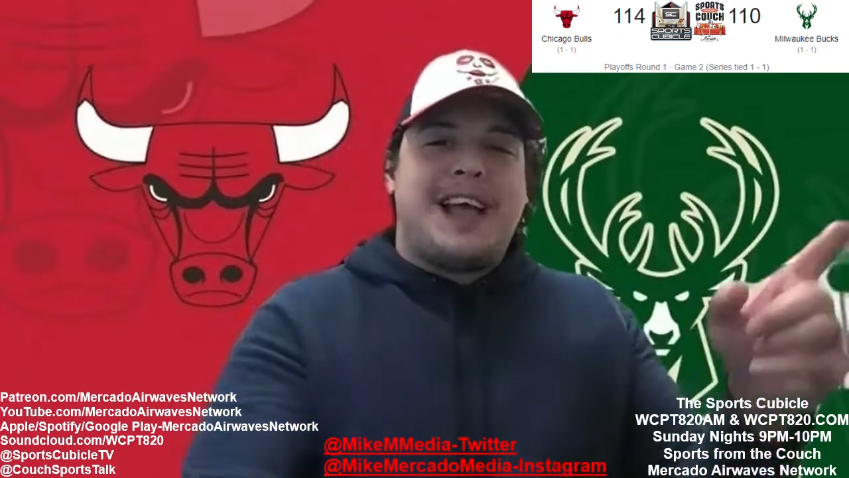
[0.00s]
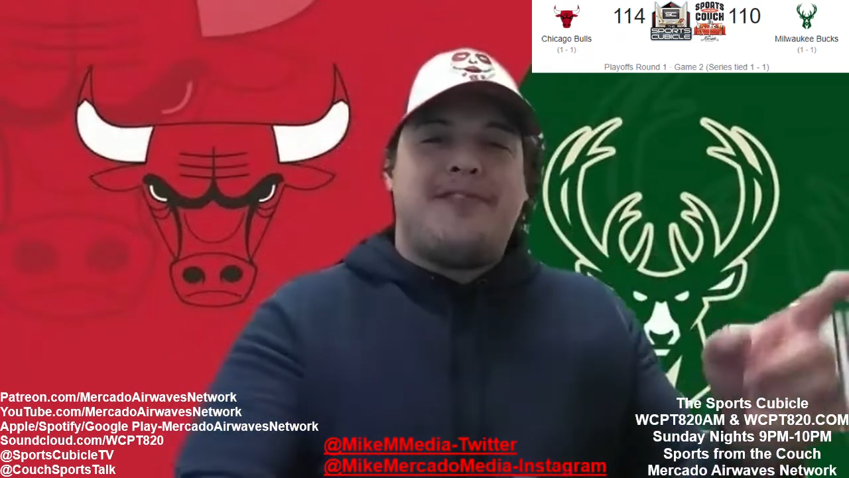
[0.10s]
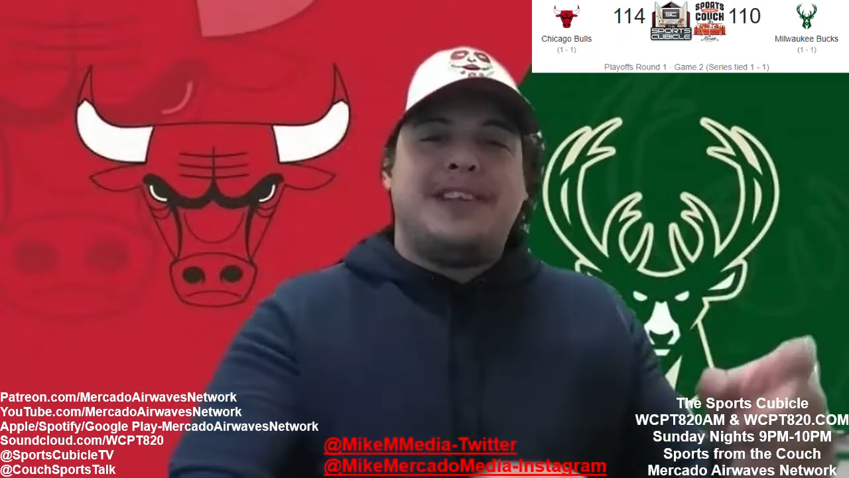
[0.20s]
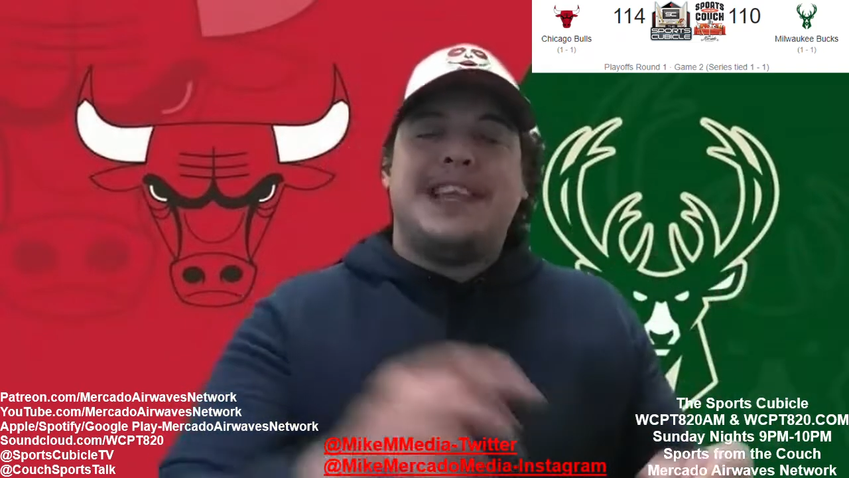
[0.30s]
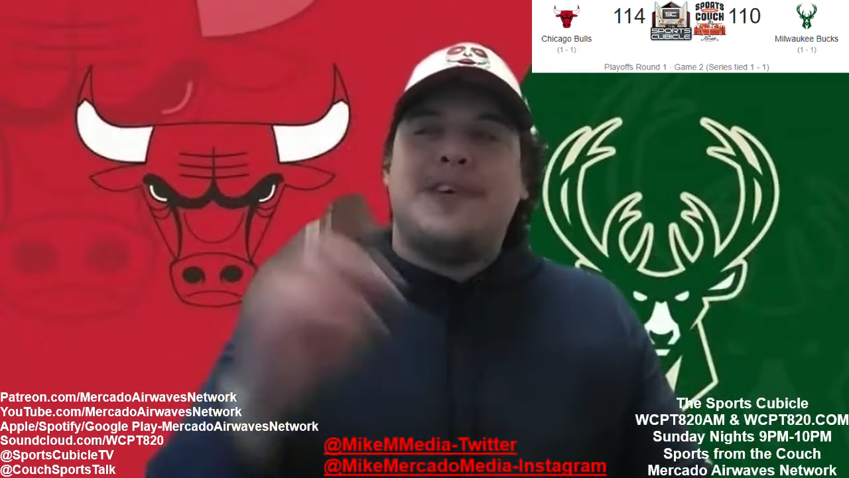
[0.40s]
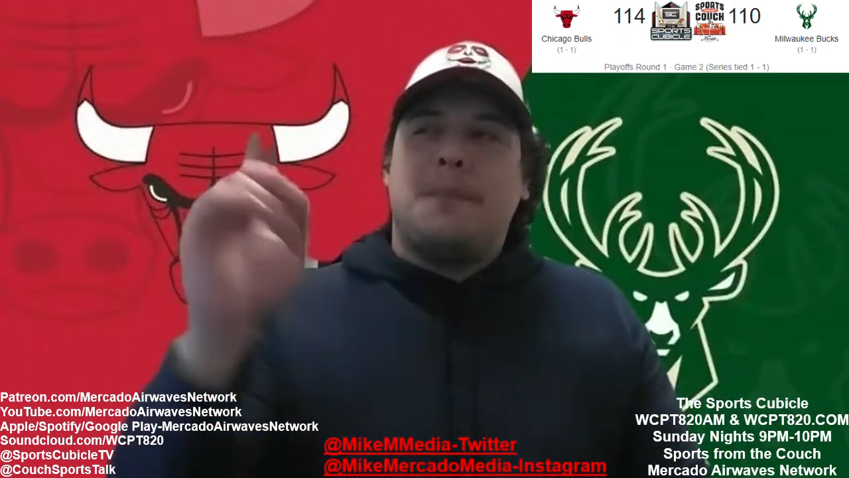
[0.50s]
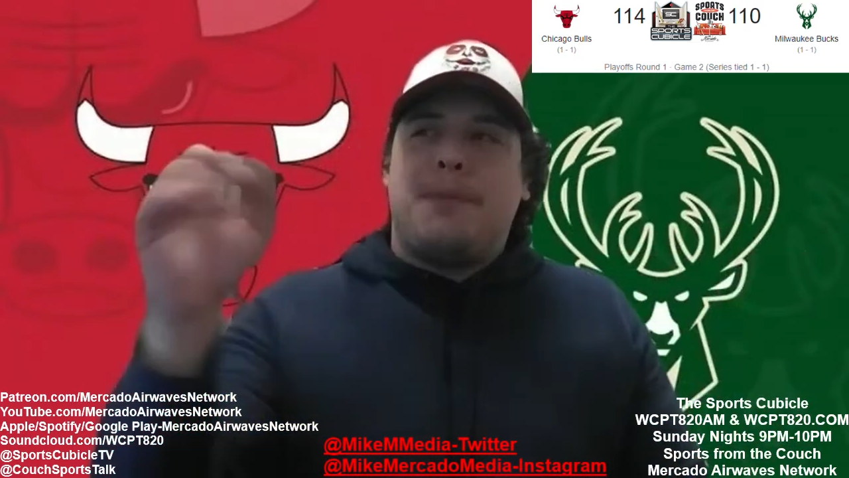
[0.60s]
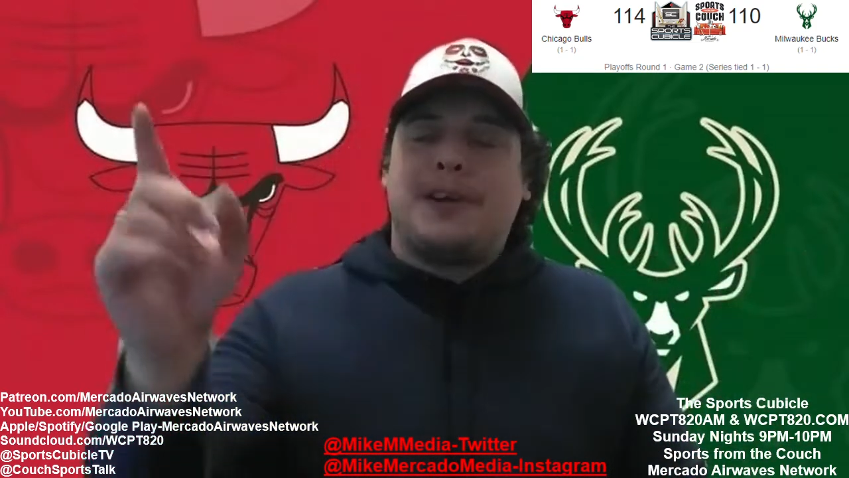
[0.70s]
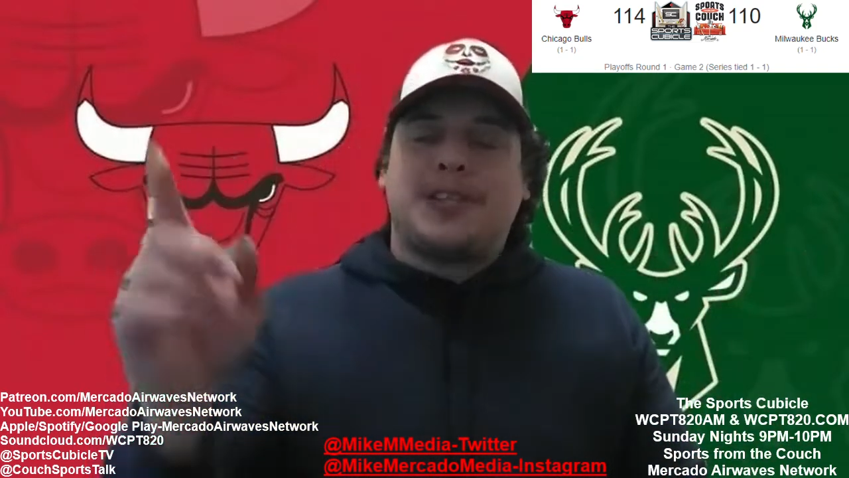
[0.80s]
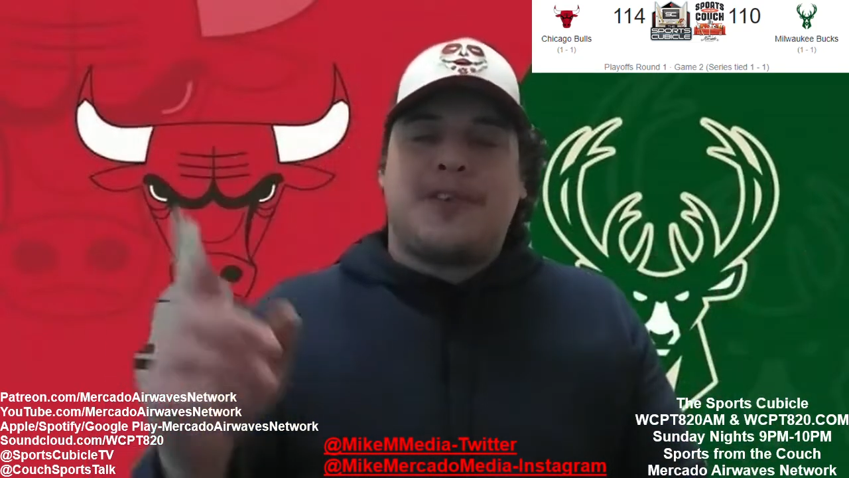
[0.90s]
Devin Tingle,
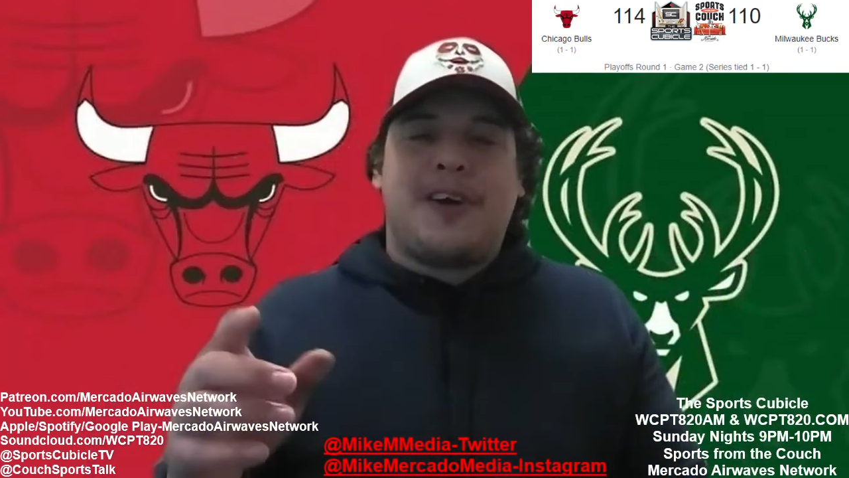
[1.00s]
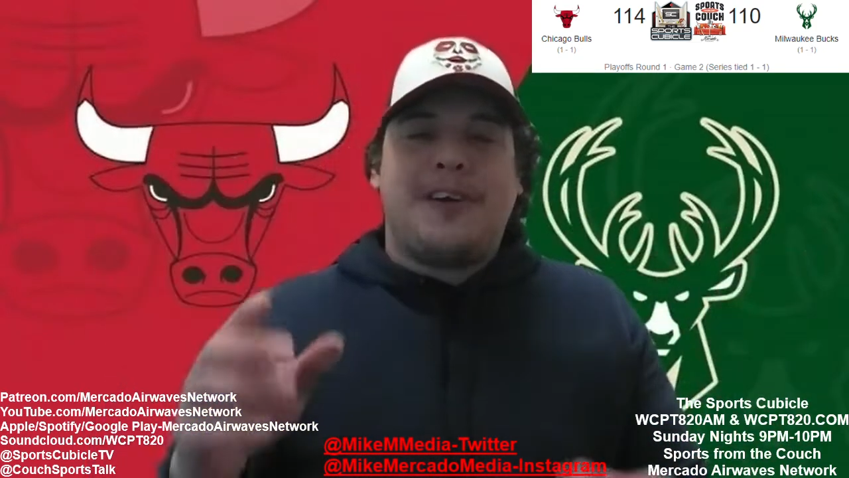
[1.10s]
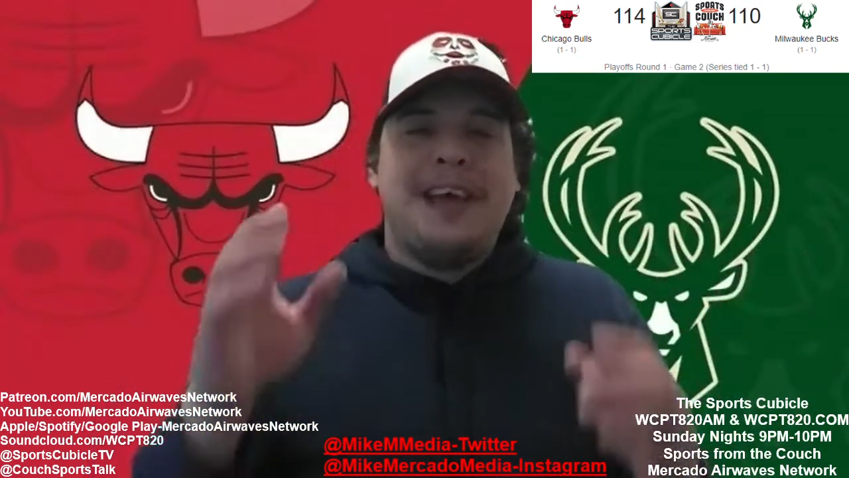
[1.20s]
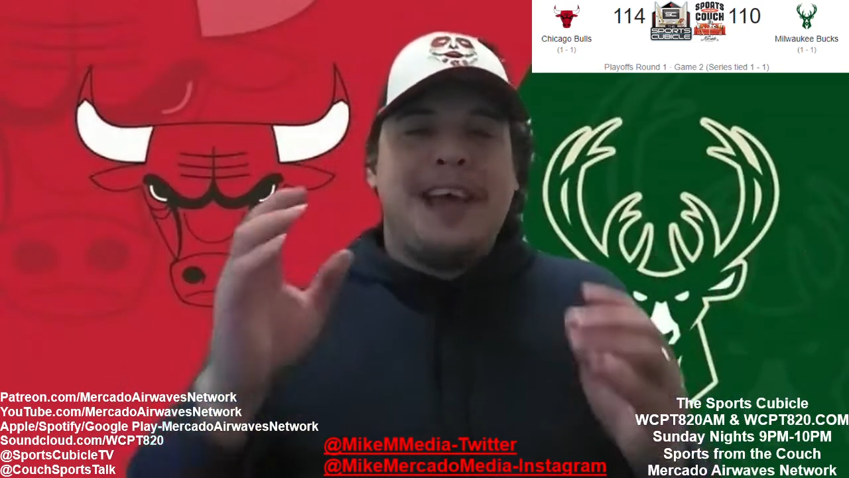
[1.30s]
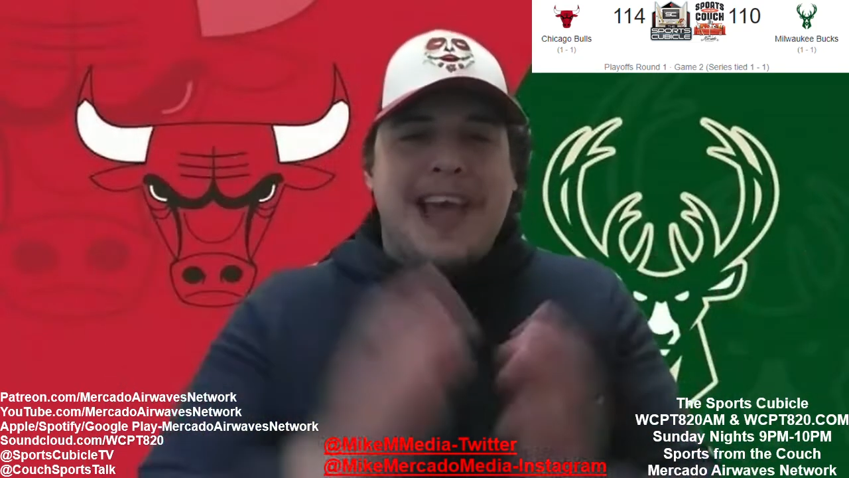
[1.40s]
Paul Chivari,